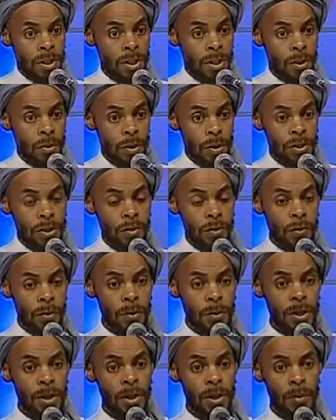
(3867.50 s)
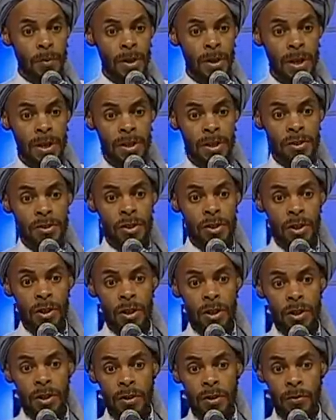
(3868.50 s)
take a question from the young man,
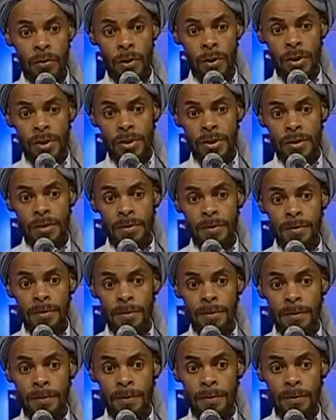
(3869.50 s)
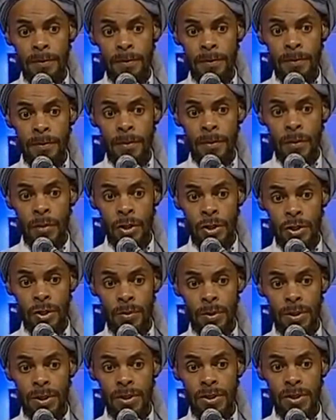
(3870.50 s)
inshallah, in the front.
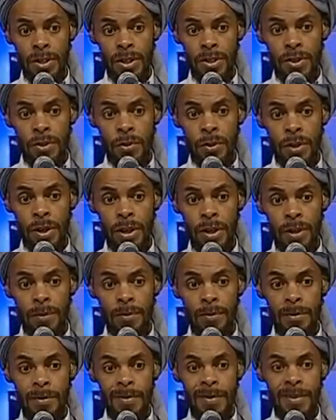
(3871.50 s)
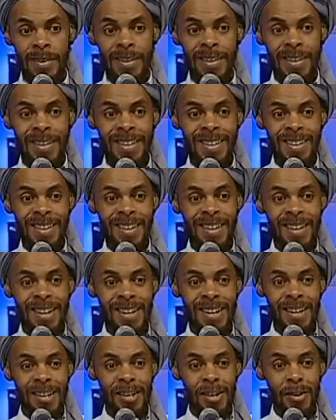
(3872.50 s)
Could you please state your name?
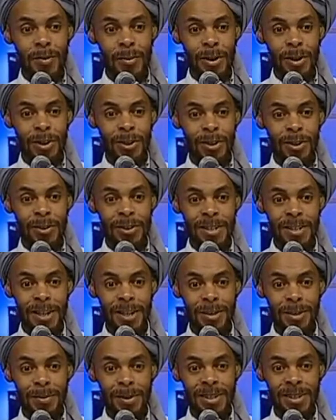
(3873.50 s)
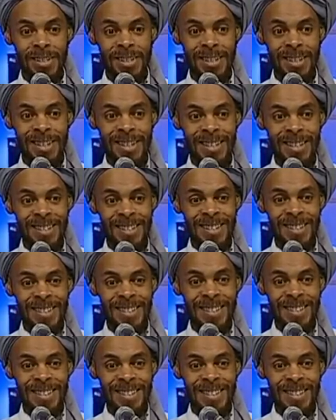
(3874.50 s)
And I think we all know his occupation, huh?